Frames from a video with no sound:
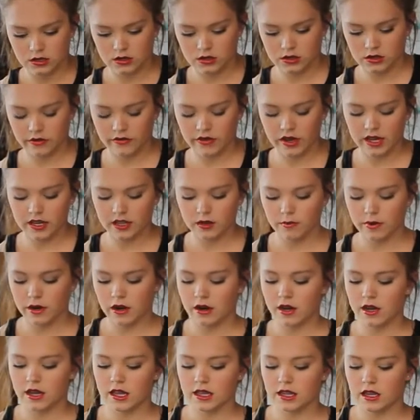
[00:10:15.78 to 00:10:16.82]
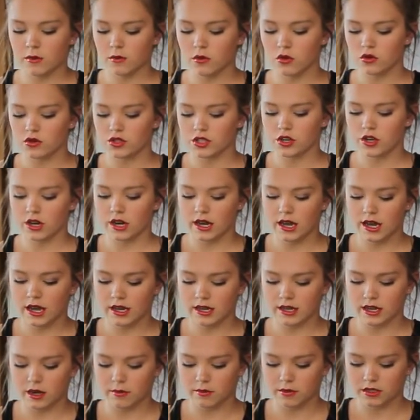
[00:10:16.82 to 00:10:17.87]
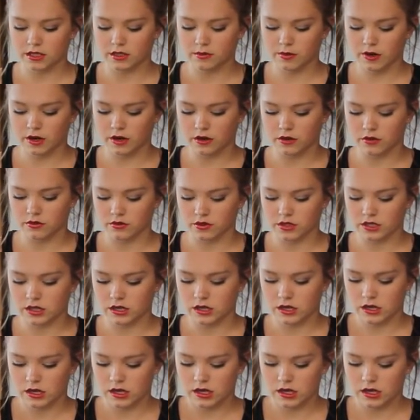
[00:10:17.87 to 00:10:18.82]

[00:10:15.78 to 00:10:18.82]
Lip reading: So I've added the berry and then I'm also going to add a couple of sprinkles